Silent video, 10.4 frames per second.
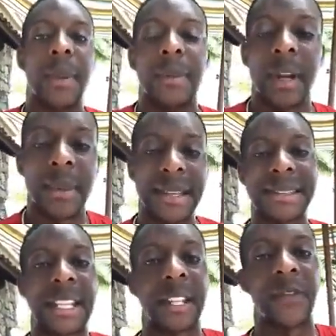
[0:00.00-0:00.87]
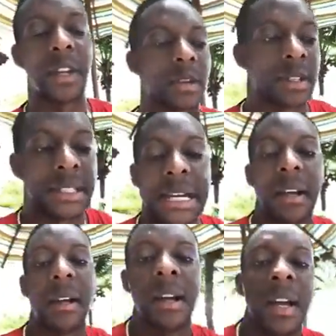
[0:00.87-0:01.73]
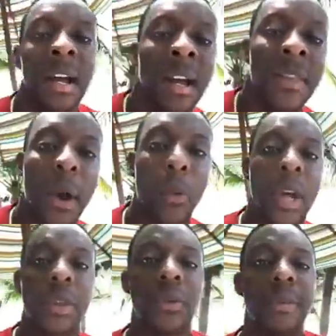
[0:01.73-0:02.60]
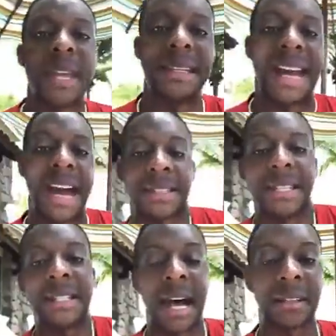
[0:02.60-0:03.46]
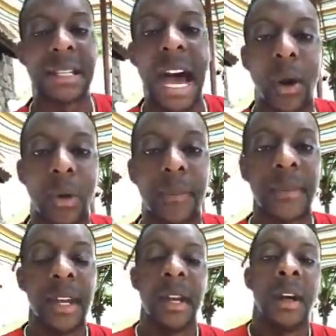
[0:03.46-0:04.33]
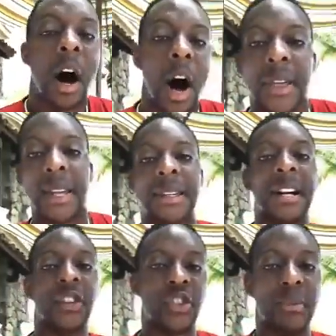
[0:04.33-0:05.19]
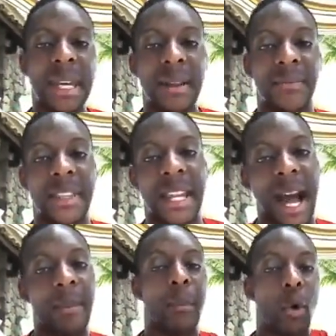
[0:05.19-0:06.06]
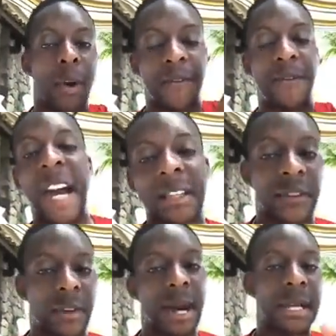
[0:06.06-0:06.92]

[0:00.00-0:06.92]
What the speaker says: people that are making 6 figures a year that once were making $9, $10 an hour. All that tells me that I'm more effective in